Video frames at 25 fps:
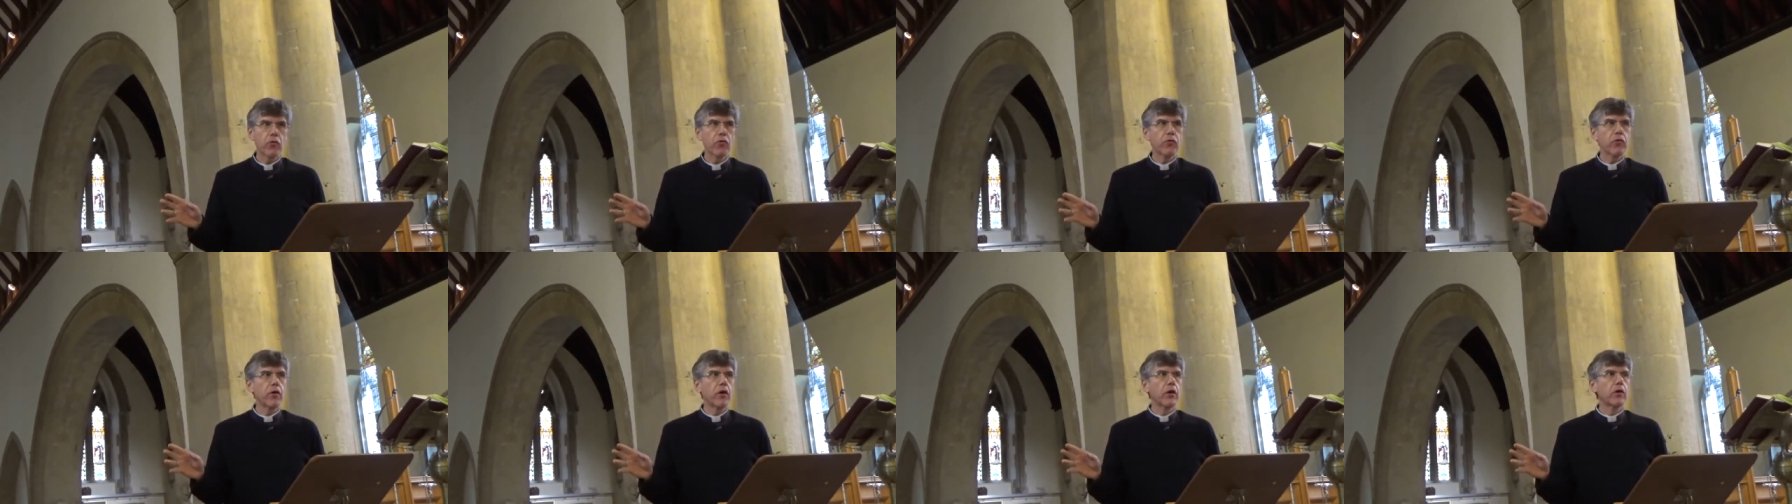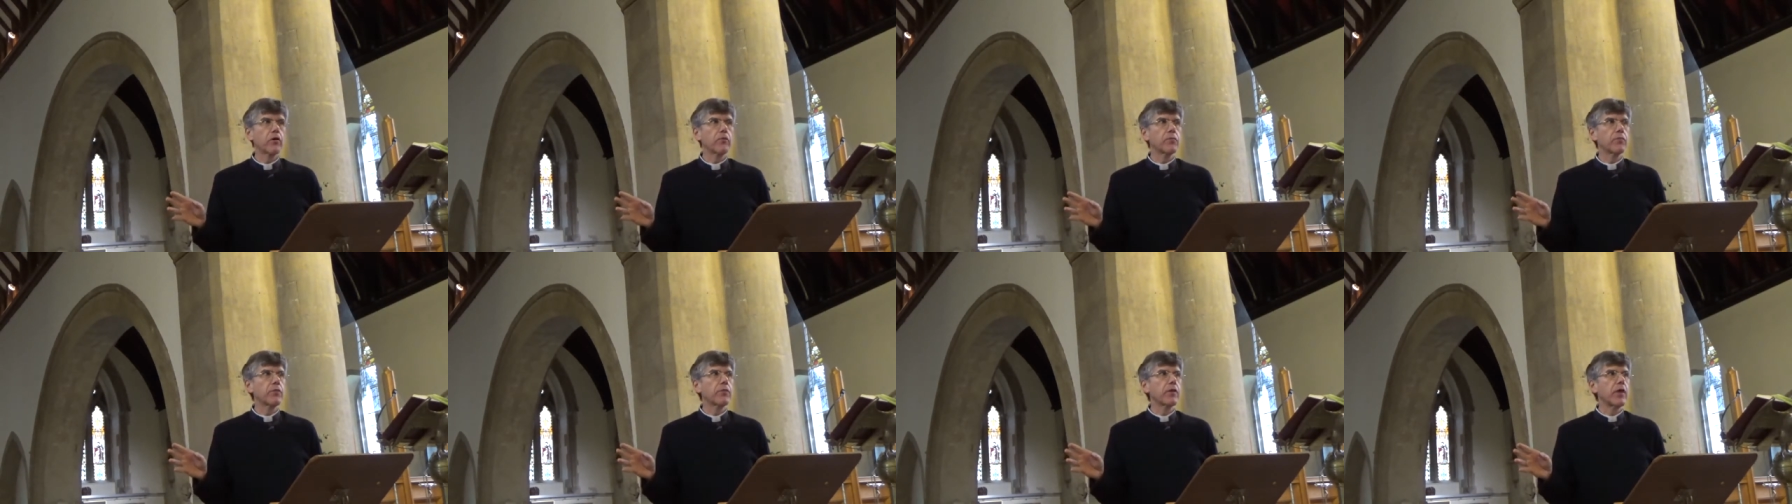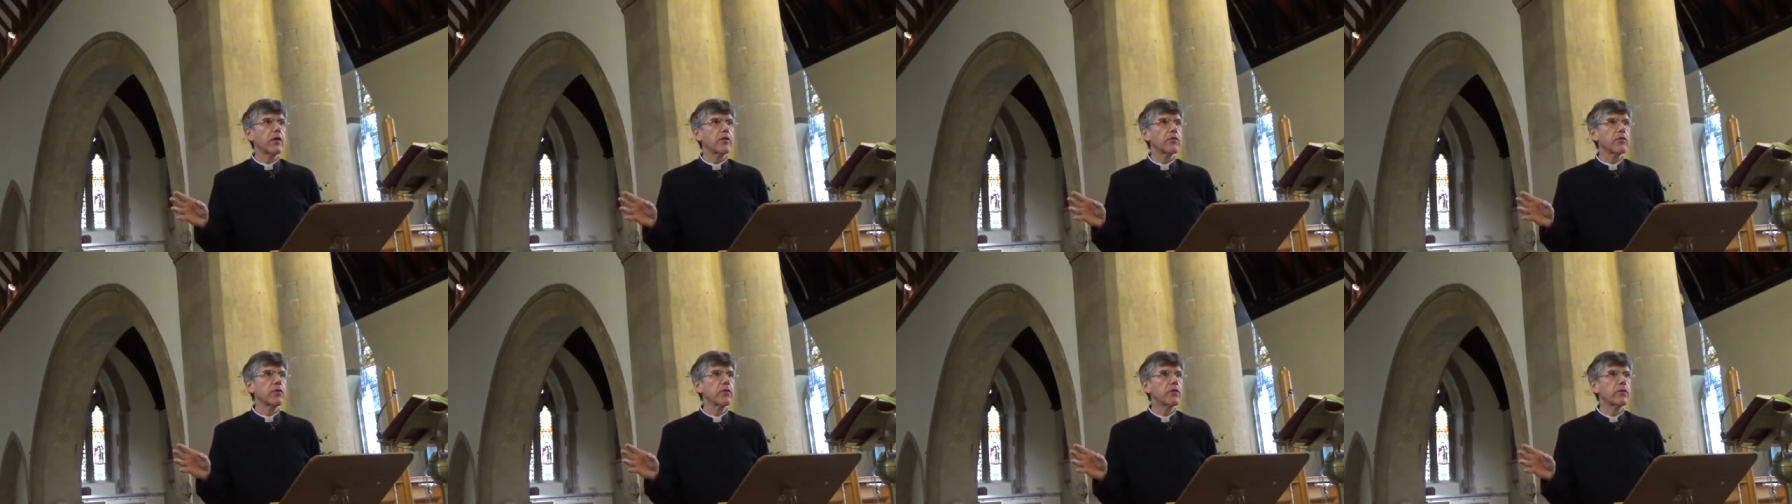
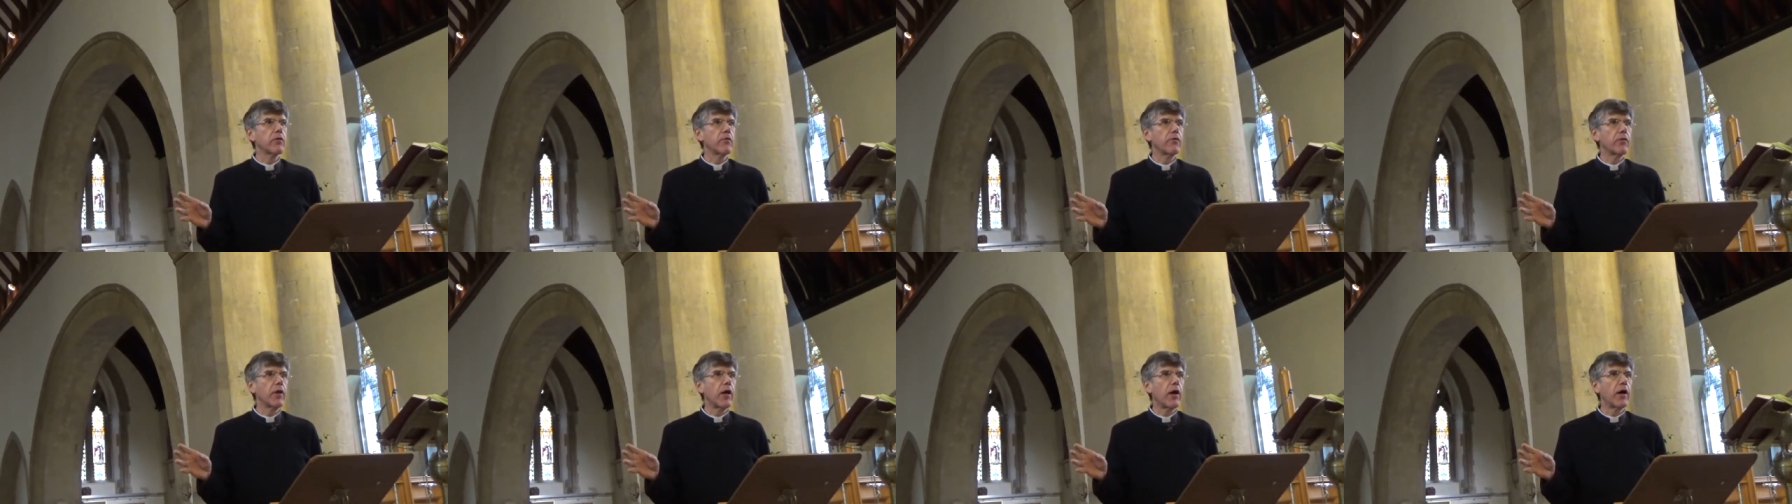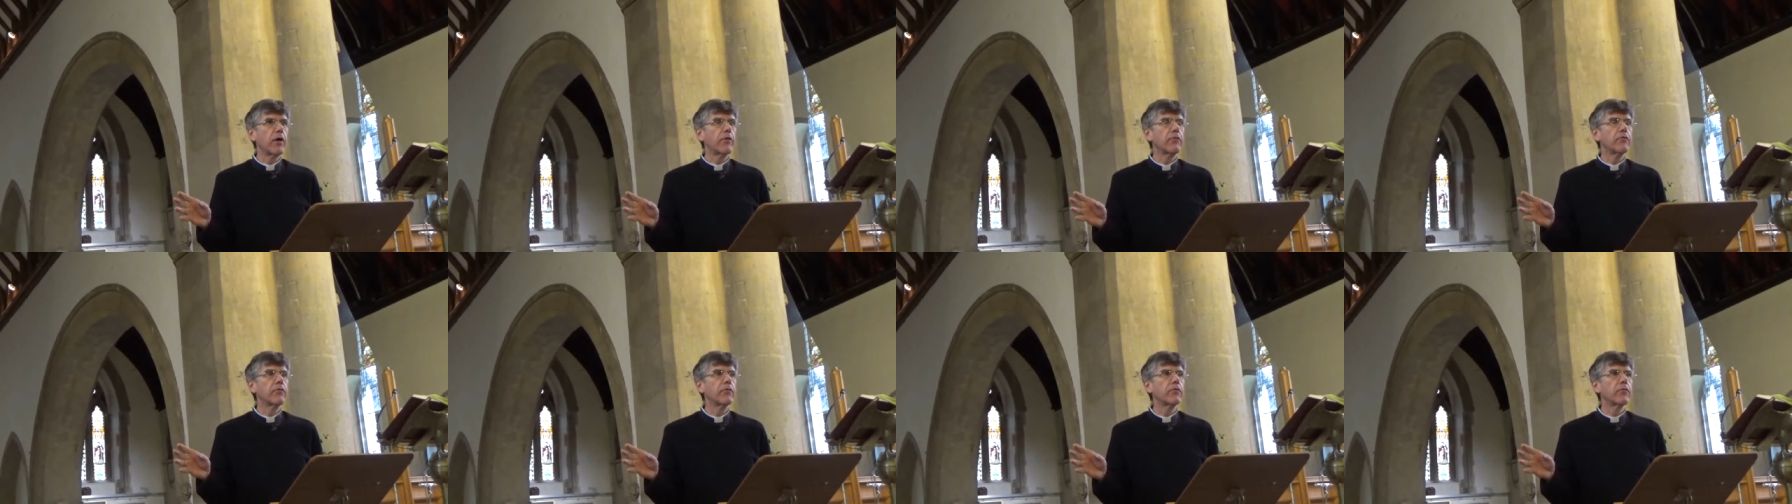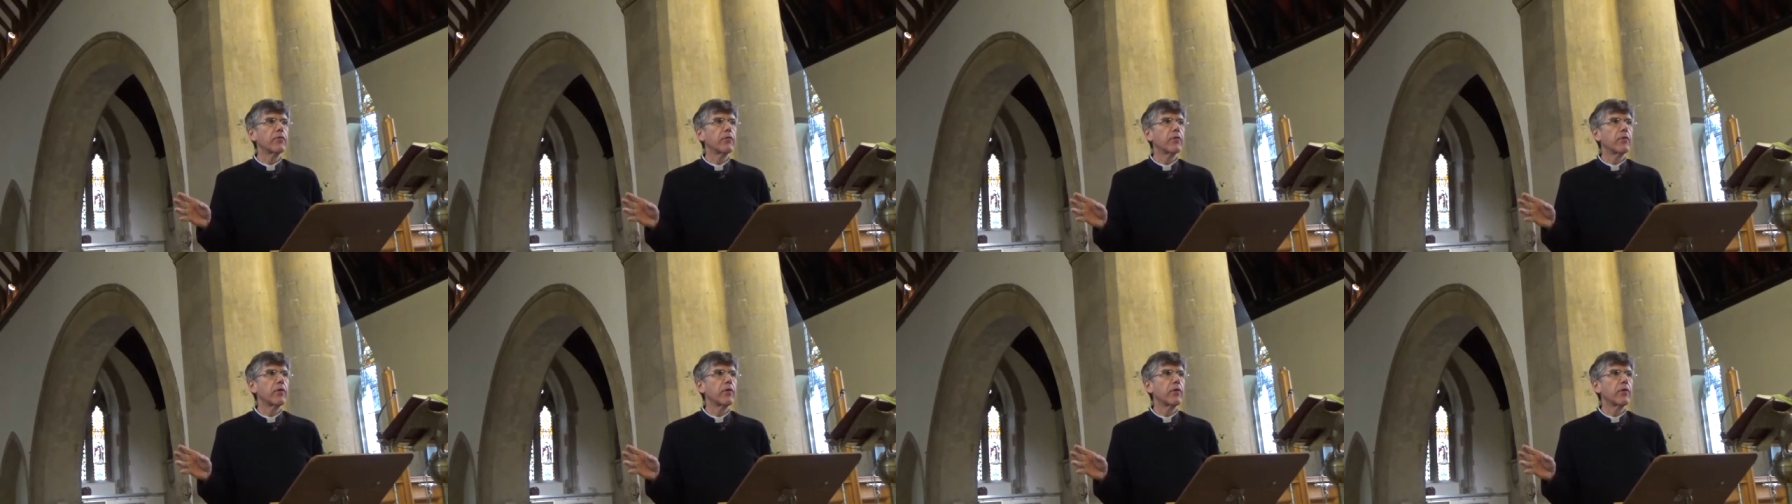circumstances of life,